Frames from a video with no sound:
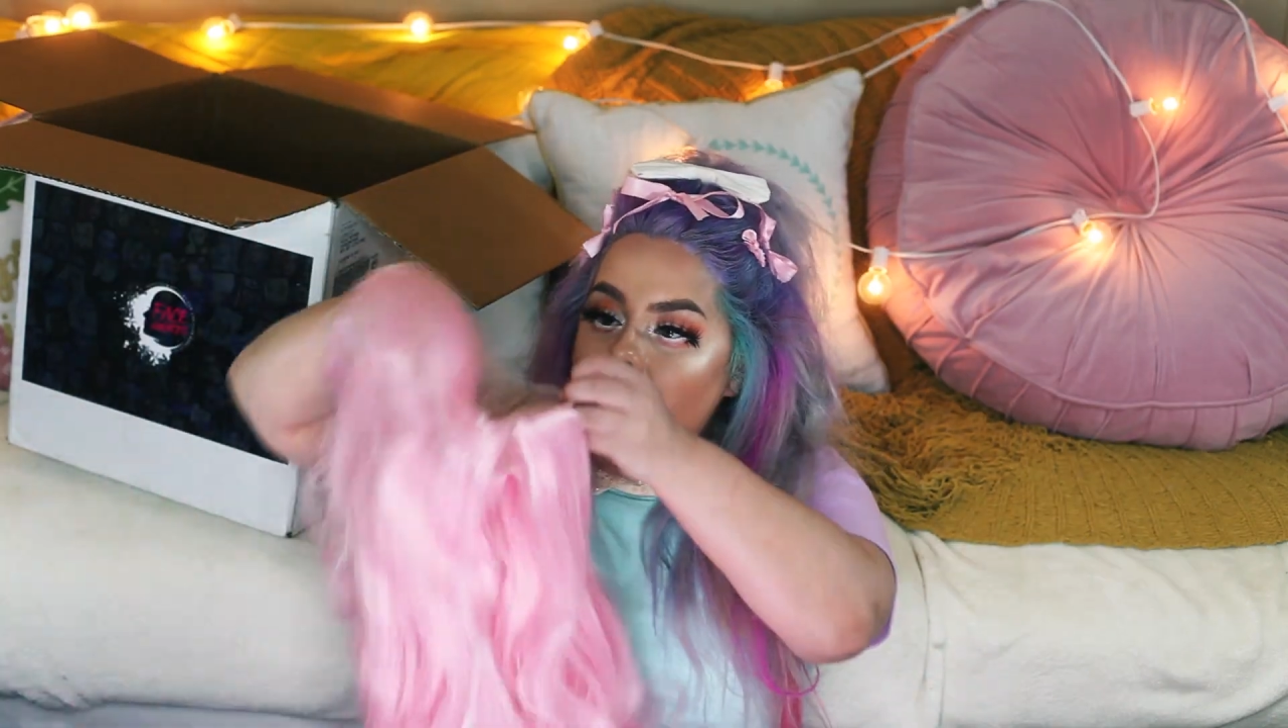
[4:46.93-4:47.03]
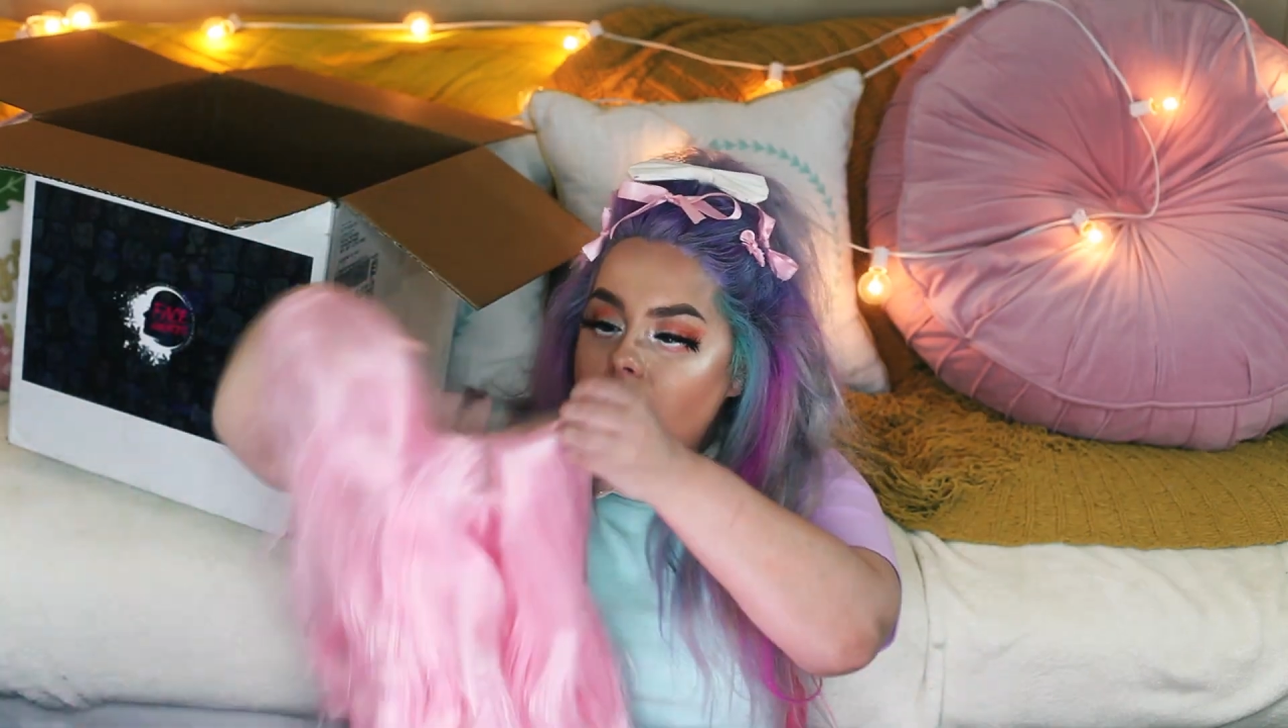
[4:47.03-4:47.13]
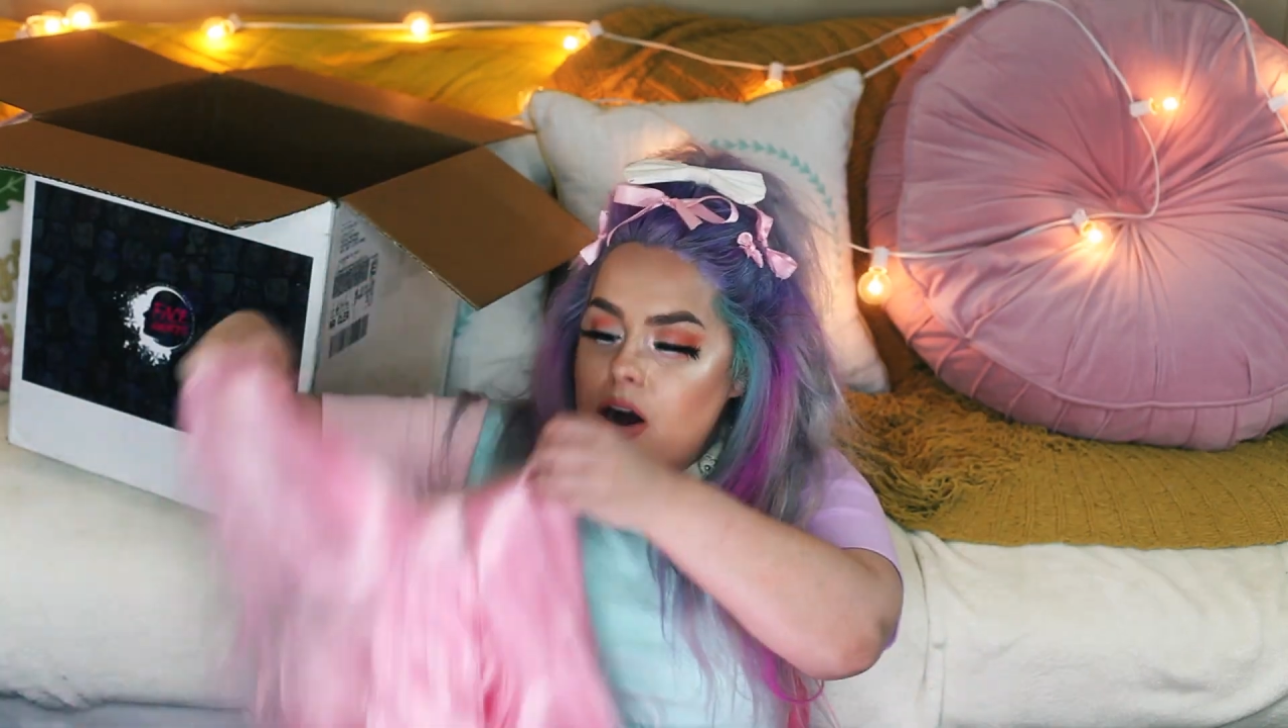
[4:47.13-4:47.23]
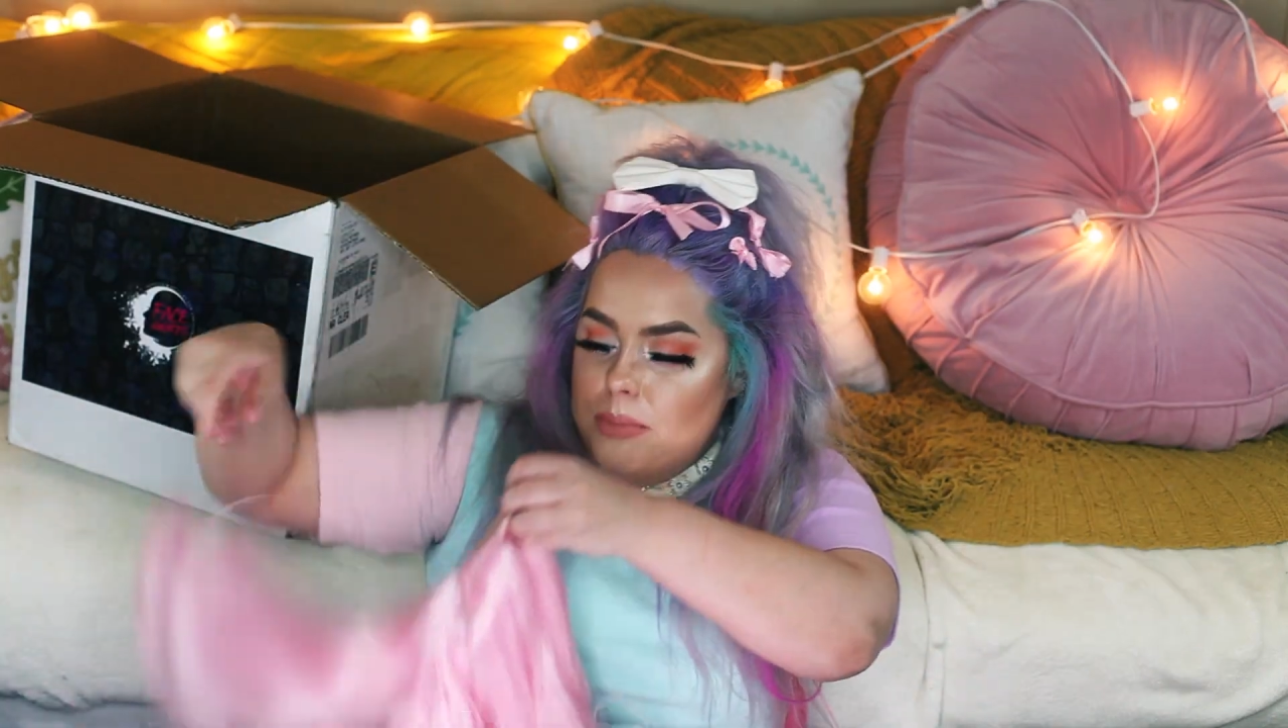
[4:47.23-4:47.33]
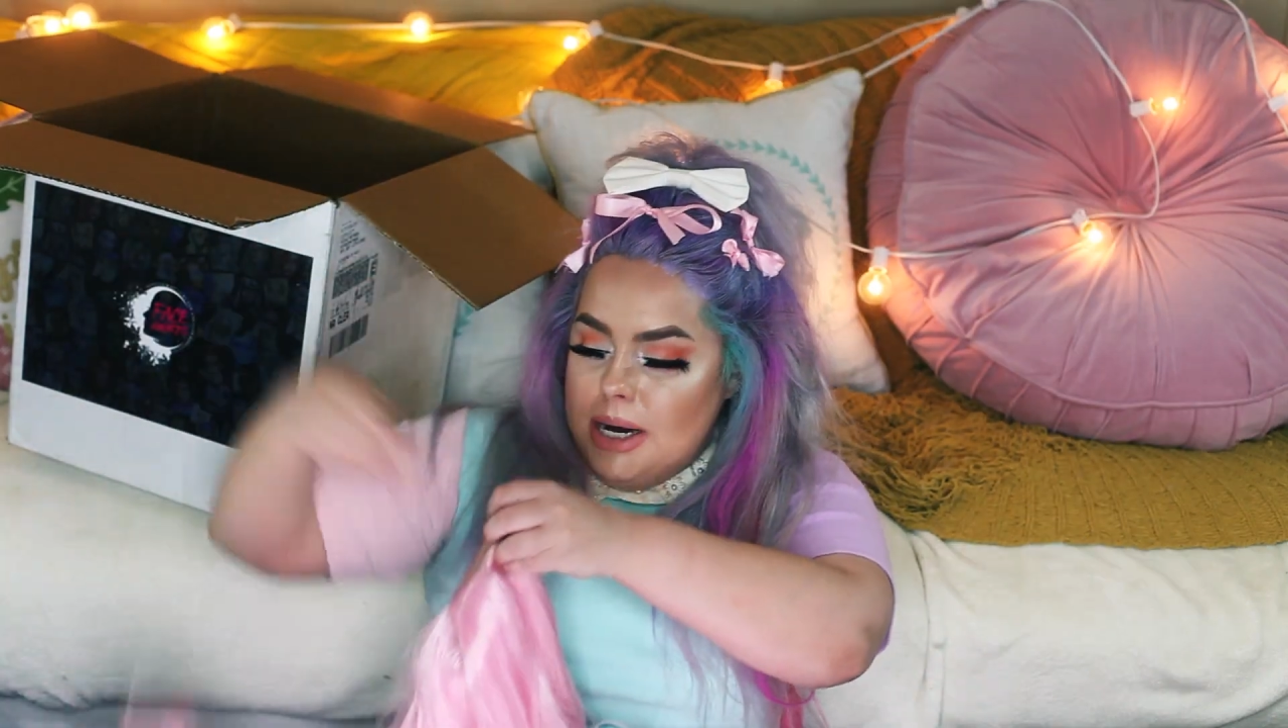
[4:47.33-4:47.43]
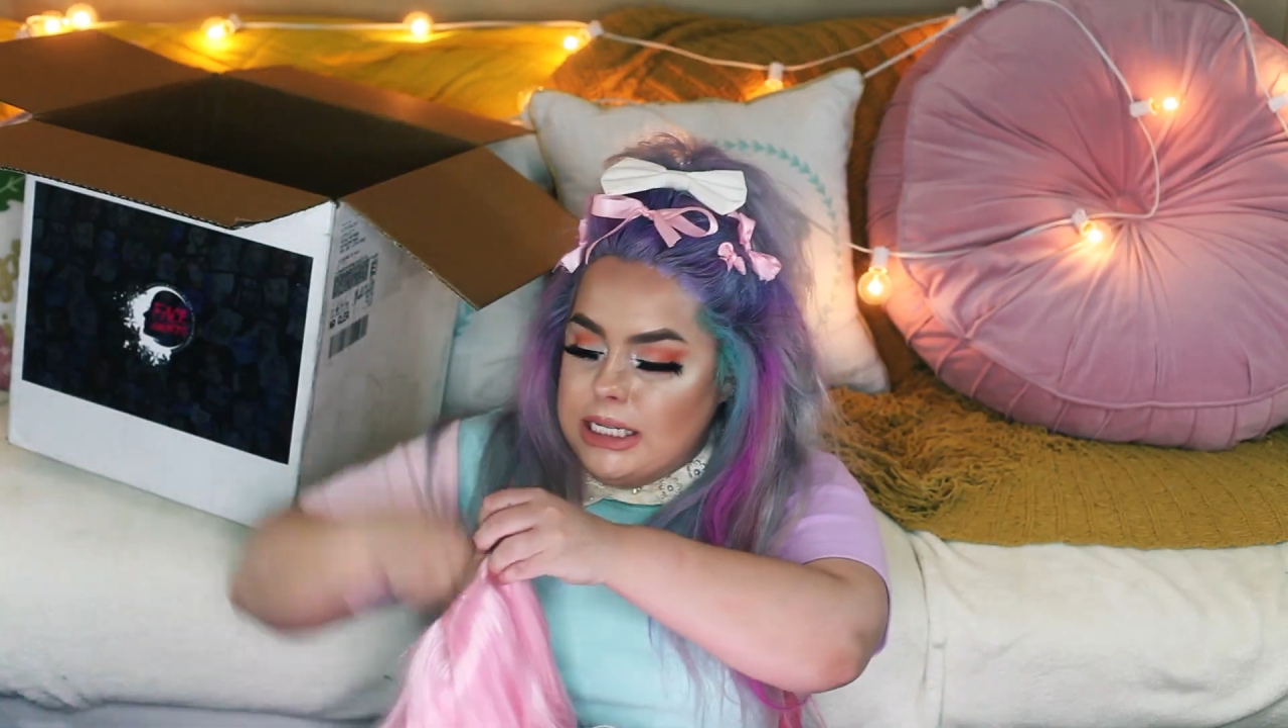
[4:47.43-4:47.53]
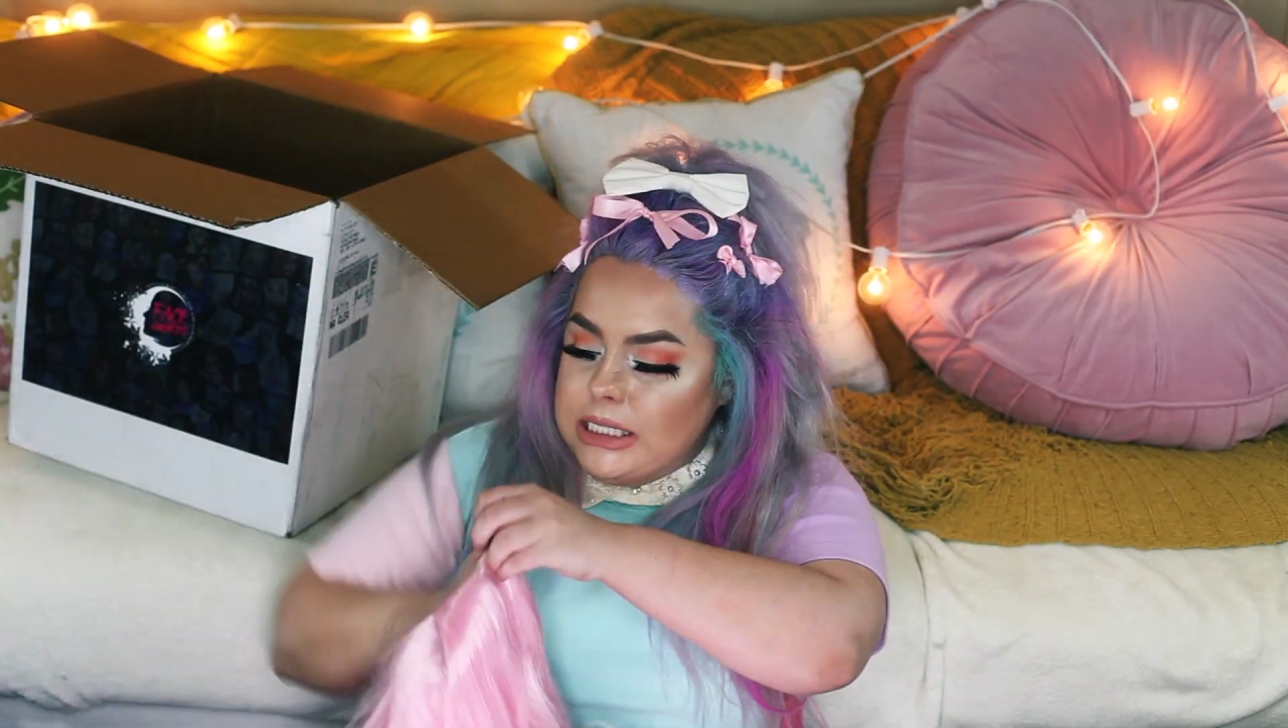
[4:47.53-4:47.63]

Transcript: Oh, my